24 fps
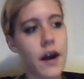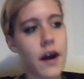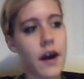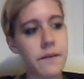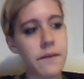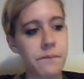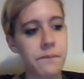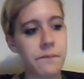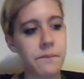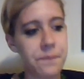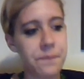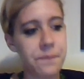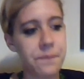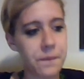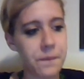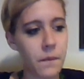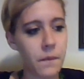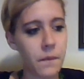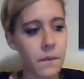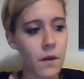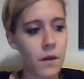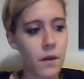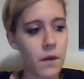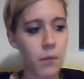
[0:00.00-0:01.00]

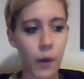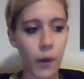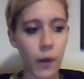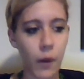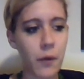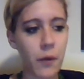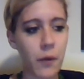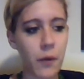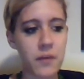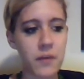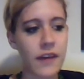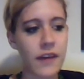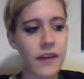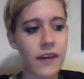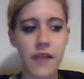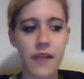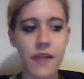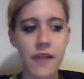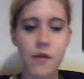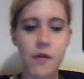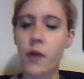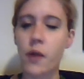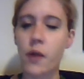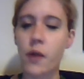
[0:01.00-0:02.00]
But while we were
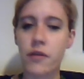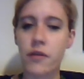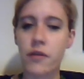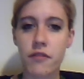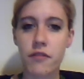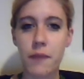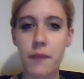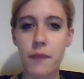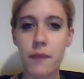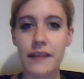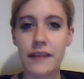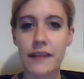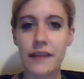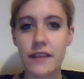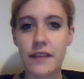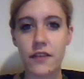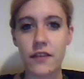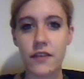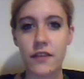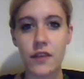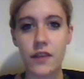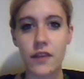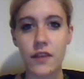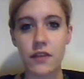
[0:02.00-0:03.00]
together, I always respected
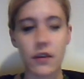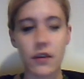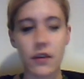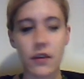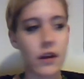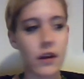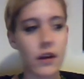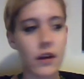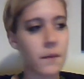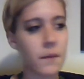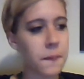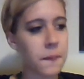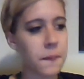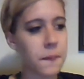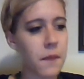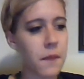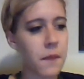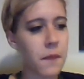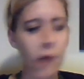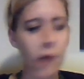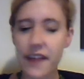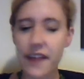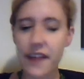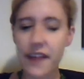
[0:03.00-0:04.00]
his views on it.
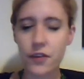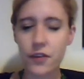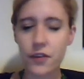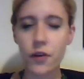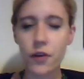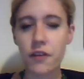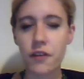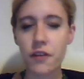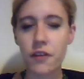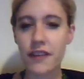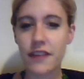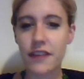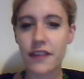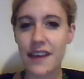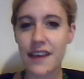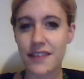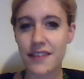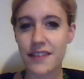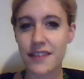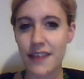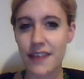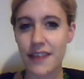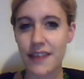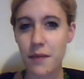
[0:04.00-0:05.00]
But I do not see it
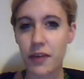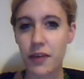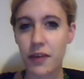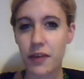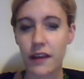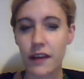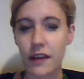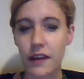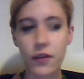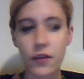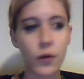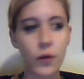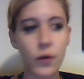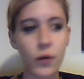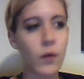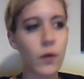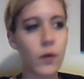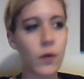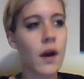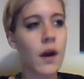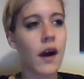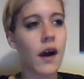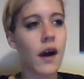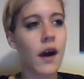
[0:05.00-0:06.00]
as the same thing at
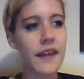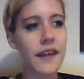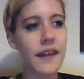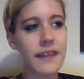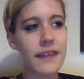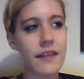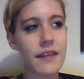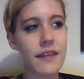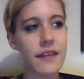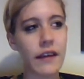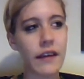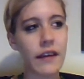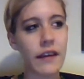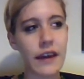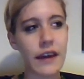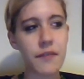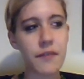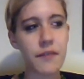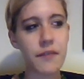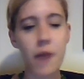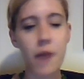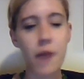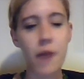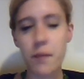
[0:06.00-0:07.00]
all. I see it as like,
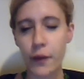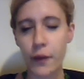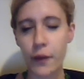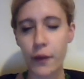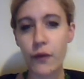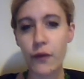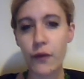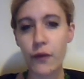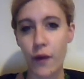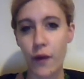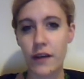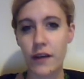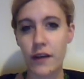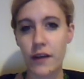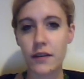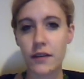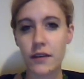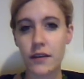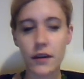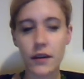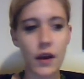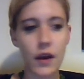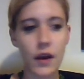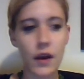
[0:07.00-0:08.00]
if my
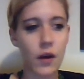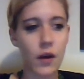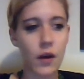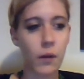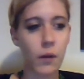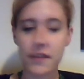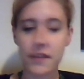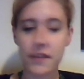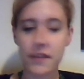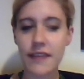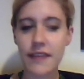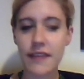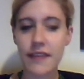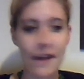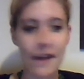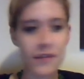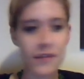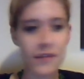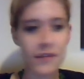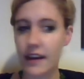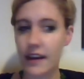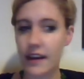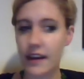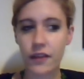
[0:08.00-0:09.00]
boyfriend wants to
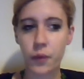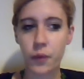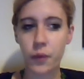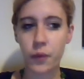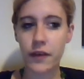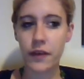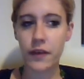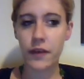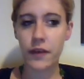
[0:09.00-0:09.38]
have sex